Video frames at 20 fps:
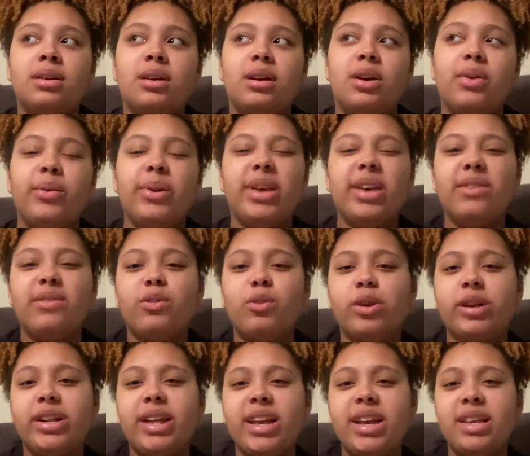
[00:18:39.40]
A week and 4
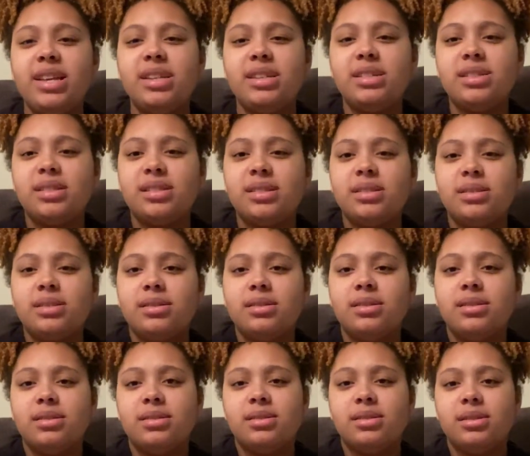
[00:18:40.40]
days.
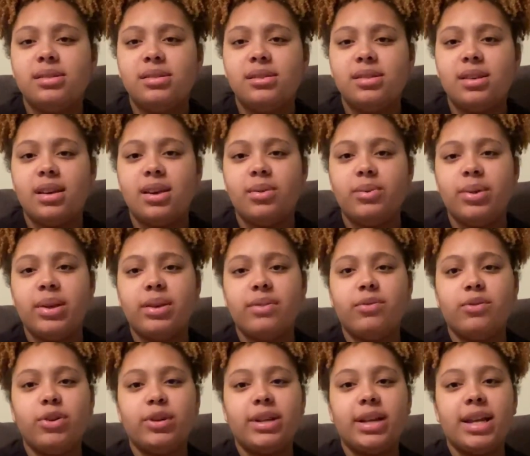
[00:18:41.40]
Yeah, a week and
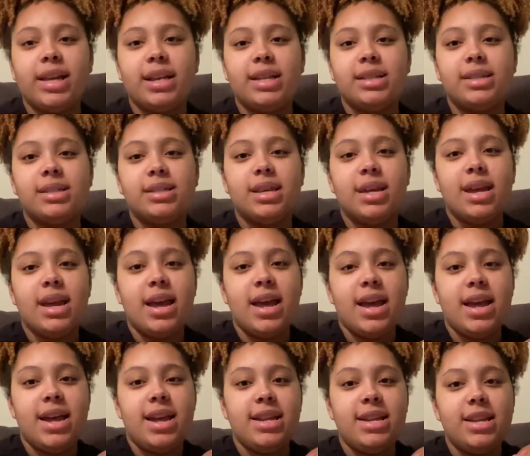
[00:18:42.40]
4 days.
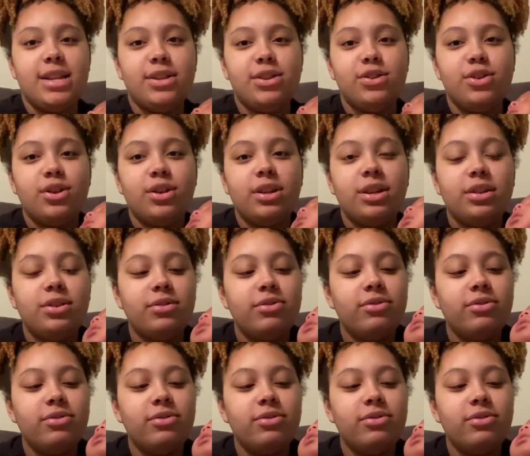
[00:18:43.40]
And this is her little